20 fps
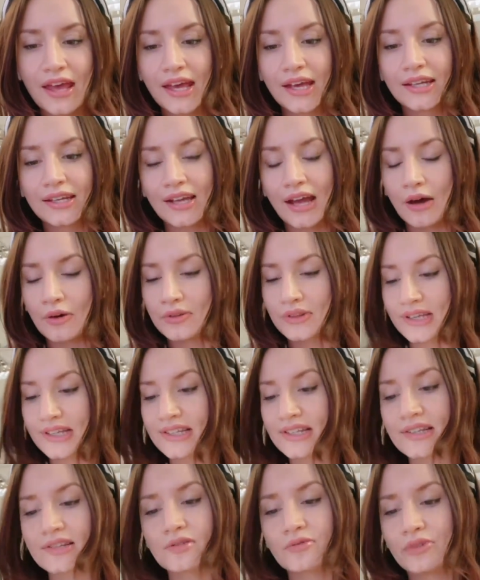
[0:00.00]
Now, this
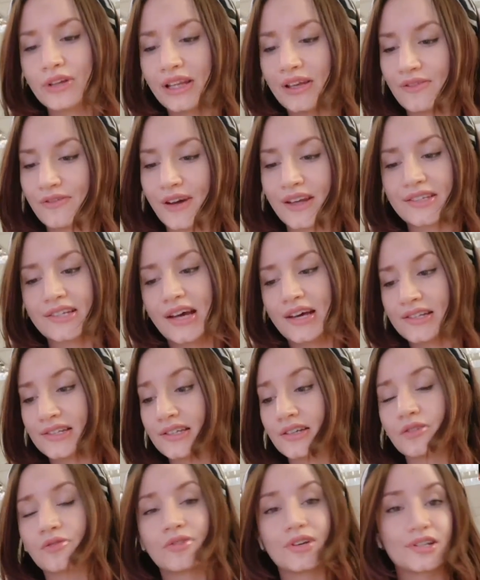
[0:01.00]
is a really
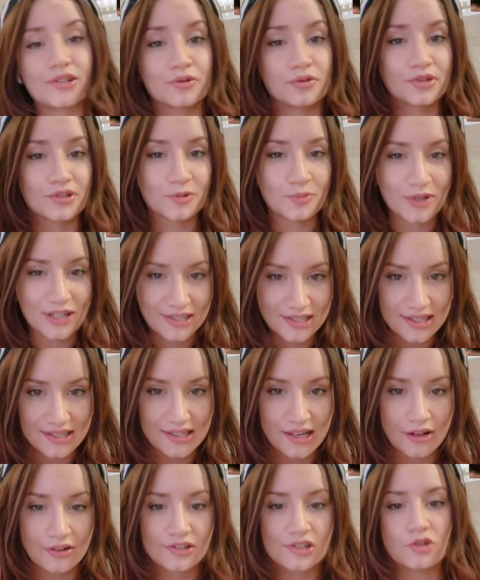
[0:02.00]
fantastic resource because it
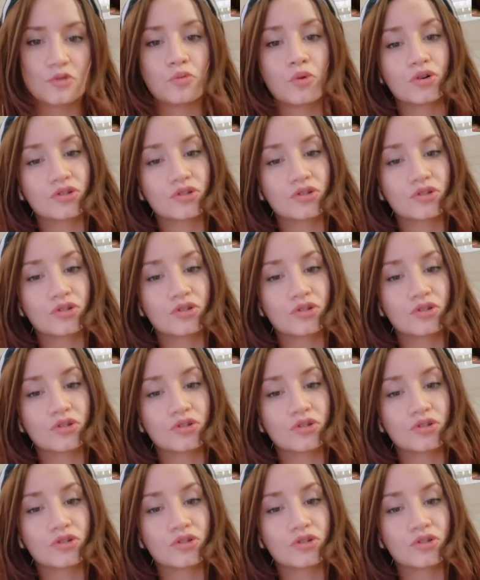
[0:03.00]
tells you what